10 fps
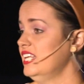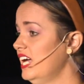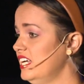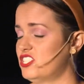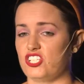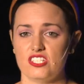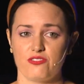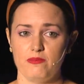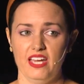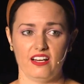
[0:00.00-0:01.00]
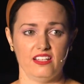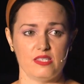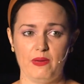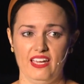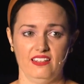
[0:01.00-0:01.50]
And then it's just from there,
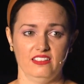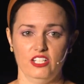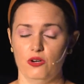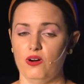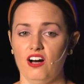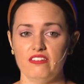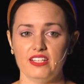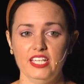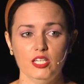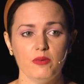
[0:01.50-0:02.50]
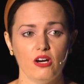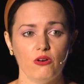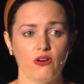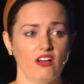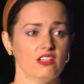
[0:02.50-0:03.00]
it's been, you know, all the
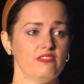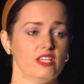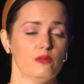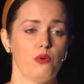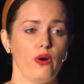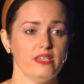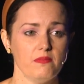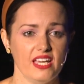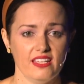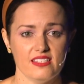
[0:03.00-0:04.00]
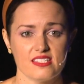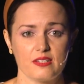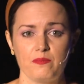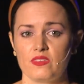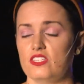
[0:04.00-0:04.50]
chemo, all of the
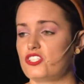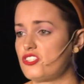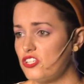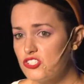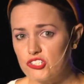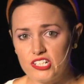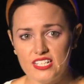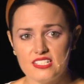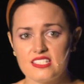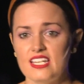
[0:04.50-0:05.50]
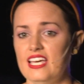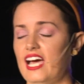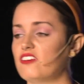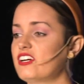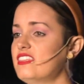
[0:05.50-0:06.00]
appointments, the surgeries,
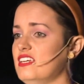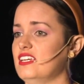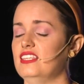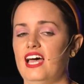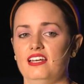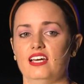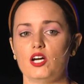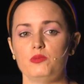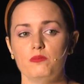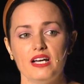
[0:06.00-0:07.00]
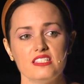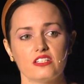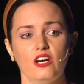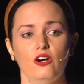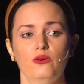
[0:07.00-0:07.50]
everything. And then a couple
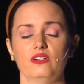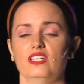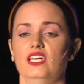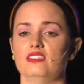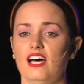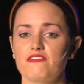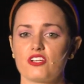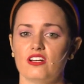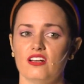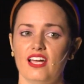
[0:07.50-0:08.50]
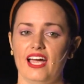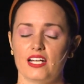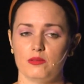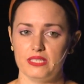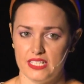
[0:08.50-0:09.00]
months ago, it left her
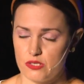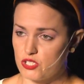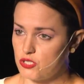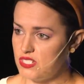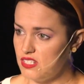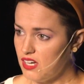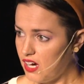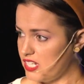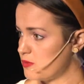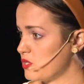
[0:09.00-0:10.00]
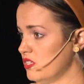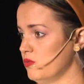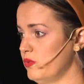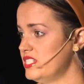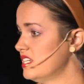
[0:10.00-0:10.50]
at a place where she was in the
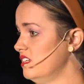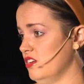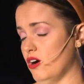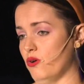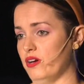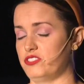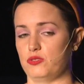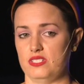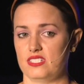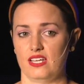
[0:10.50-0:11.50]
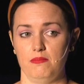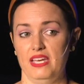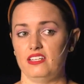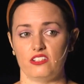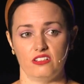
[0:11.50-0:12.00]
hospital and we didn't know if she was
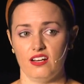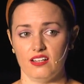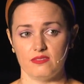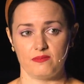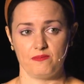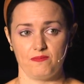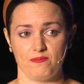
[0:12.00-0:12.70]
gonna make it or not.